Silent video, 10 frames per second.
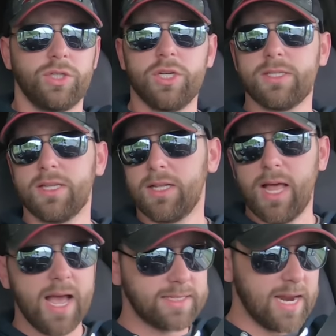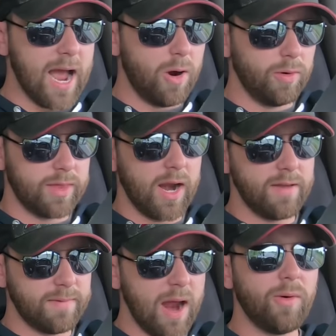Just in the last hour that
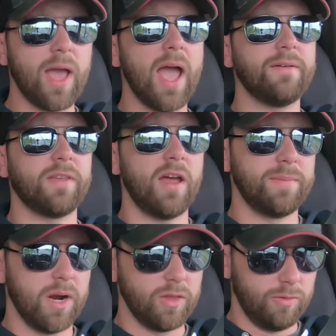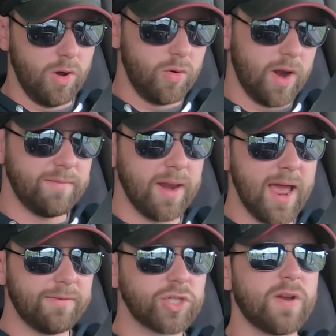I've, hour and a half that I've been on the road, I've been
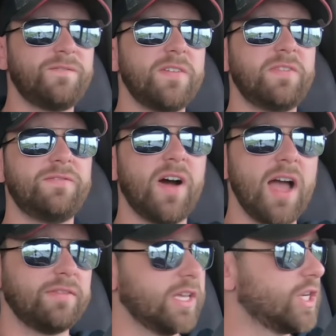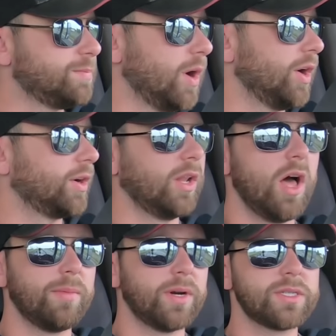averaging fifty-five liters per one hundred
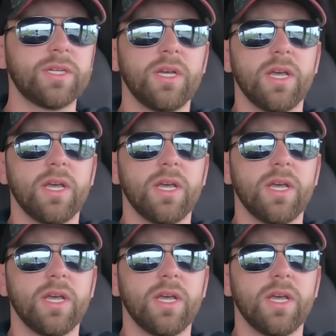kilometers.